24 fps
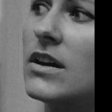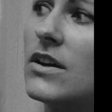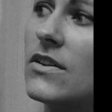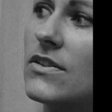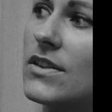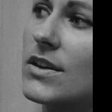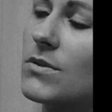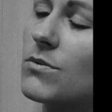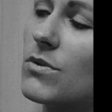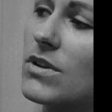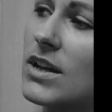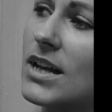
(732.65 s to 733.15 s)

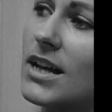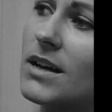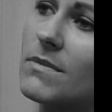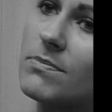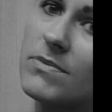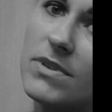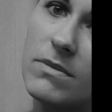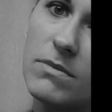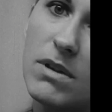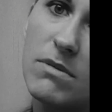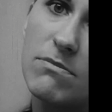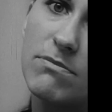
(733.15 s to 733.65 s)
that will help
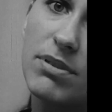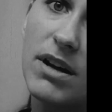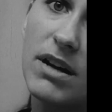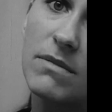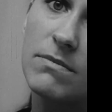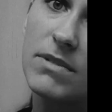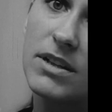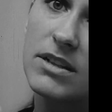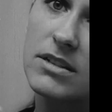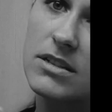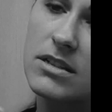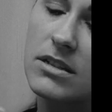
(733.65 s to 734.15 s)
them in
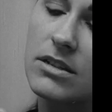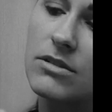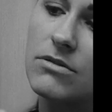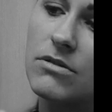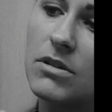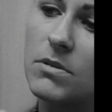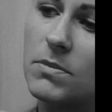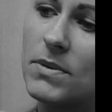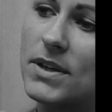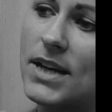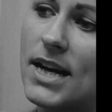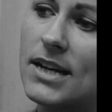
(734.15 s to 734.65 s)
public
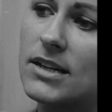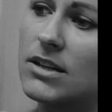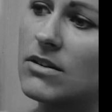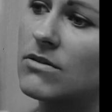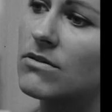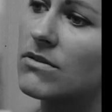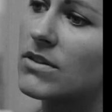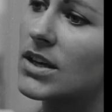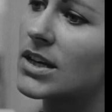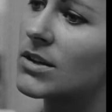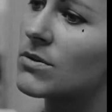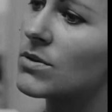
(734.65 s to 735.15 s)
school, but I
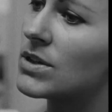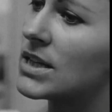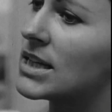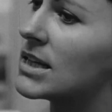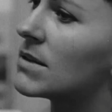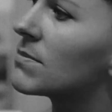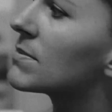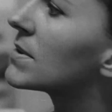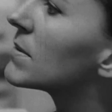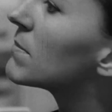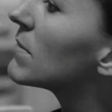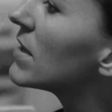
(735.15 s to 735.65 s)
don't think it will
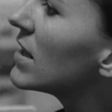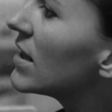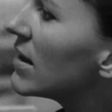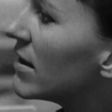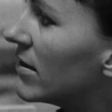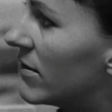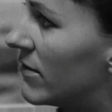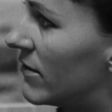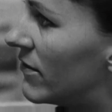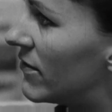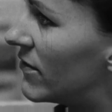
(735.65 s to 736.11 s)
help them live.